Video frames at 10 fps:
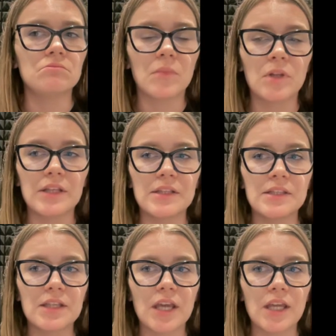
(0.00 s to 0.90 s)
let's
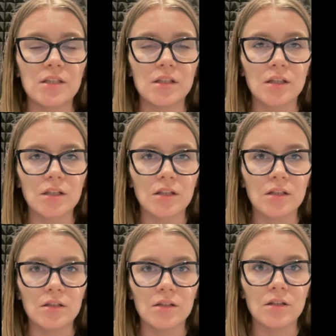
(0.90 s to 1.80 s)
say
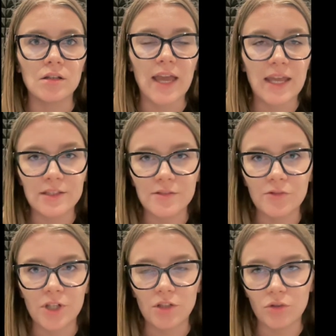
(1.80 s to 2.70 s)
the
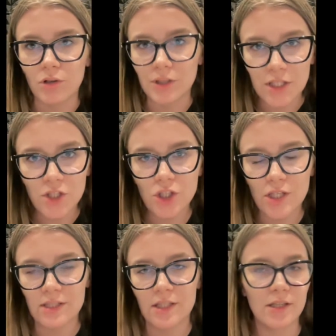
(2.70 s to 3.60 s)
hands-free dog
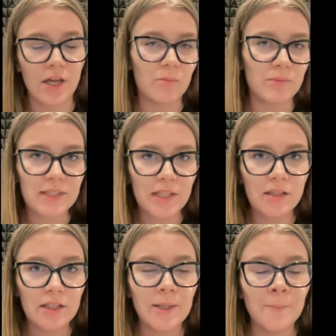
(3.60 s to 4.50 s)
leashes that I am
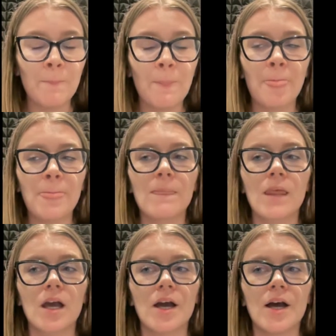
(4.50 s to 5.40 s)
selling.
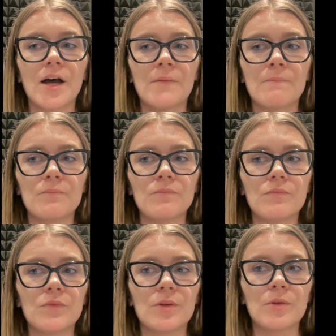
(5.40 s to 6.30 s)

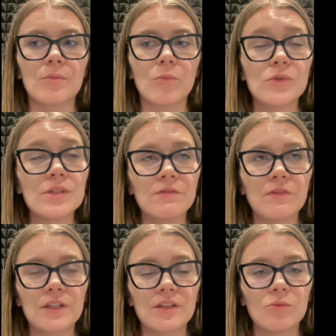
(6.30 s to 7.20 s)
The most
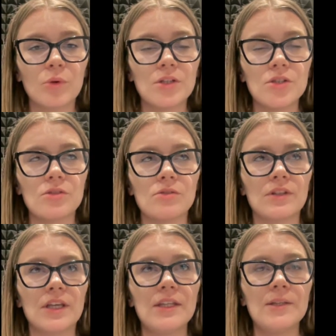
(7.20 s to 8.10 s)
effective way to do
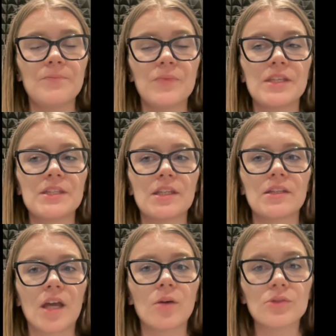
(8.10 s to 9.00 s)
that is
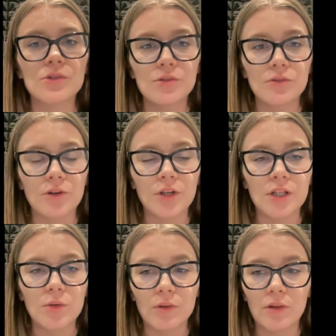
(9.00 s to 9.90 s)
that I will
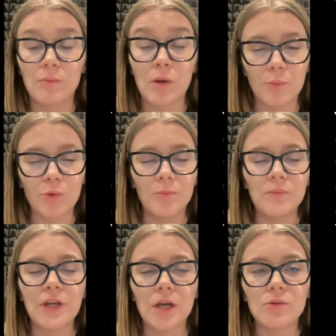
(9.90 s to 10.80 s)
start within my
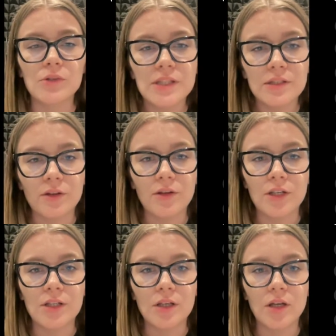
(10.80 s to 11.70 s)
prompt. I will
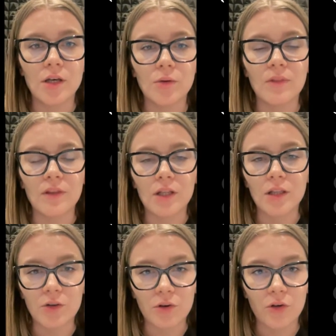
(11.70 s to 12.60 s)
start with a
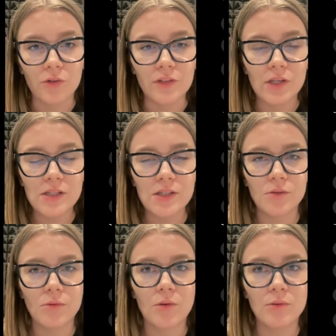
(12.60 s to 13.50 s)
clear context.
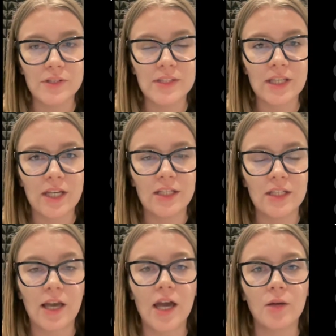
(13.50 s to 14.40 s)
So I will state
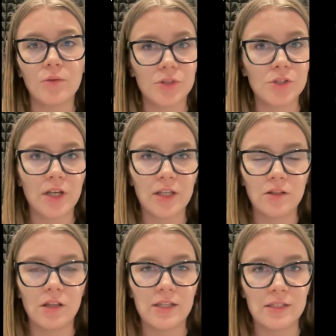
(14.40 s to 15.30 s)
that I want to
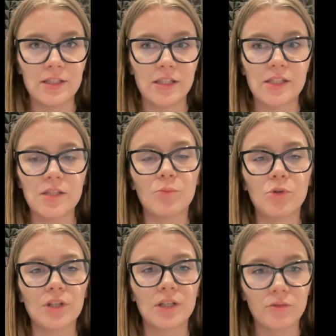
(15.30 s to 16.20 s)
analyze these
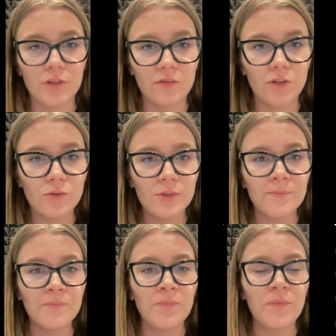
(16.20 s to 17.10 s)
product reviews.
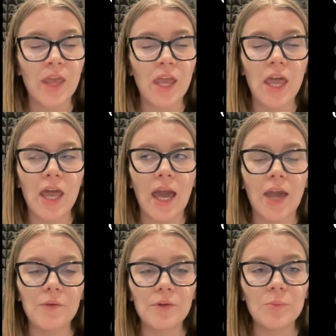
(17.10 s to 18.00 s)

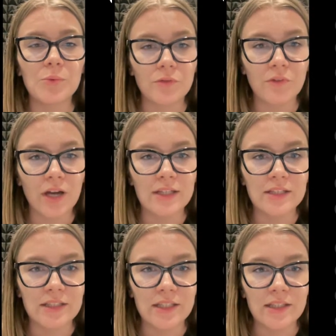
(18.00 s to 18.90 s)
I will provide
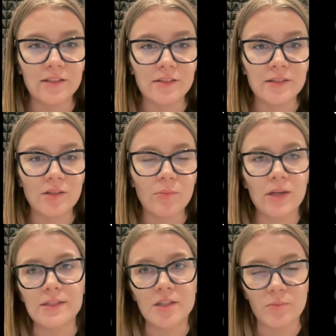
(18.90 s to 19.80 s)
the detailed
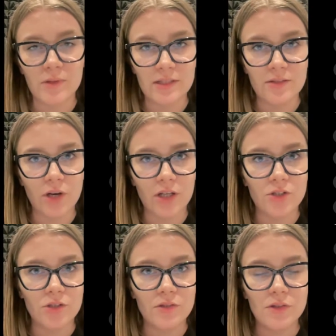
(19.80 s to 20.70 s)
step-by-step
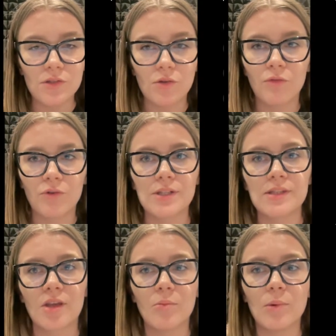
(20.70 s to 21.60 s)
instructions. So for
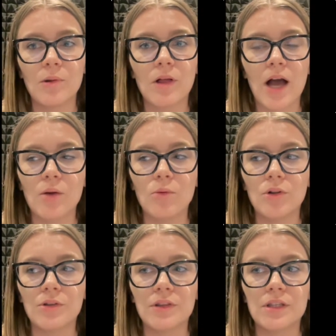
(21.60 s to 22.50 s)
example, I
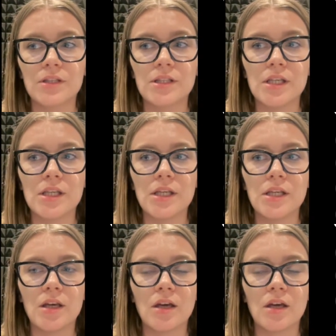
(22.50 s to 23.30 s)
want the